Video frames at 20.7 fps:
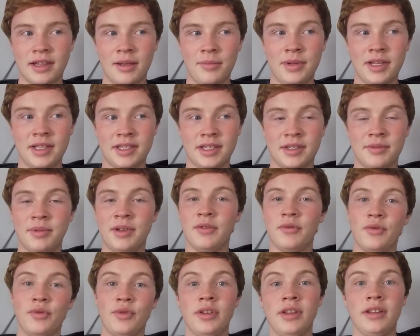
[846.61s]
That means it's been
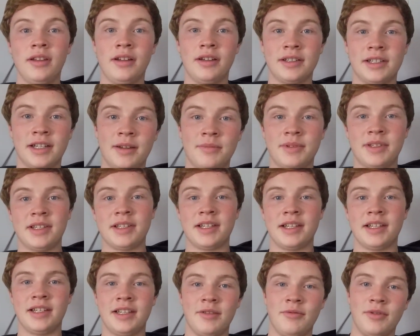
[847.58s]
a really long time since
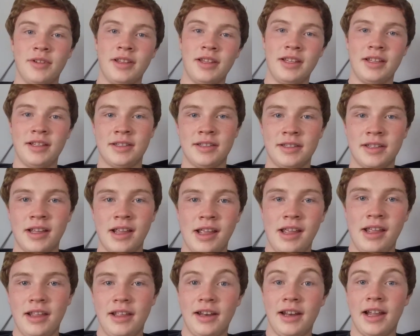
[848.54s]
I did one of these.
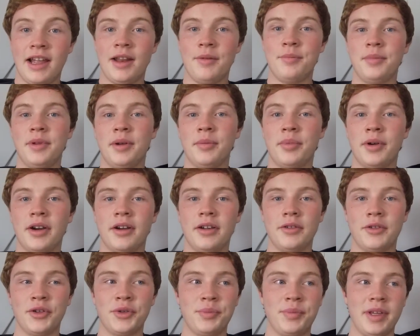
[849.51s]
I hadn't been a part
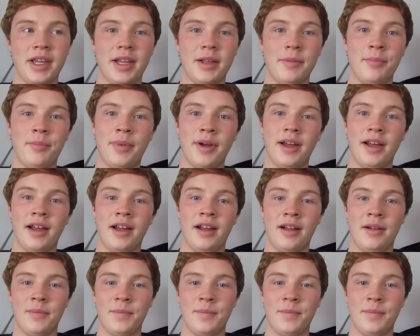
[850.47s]
of the group yet. But,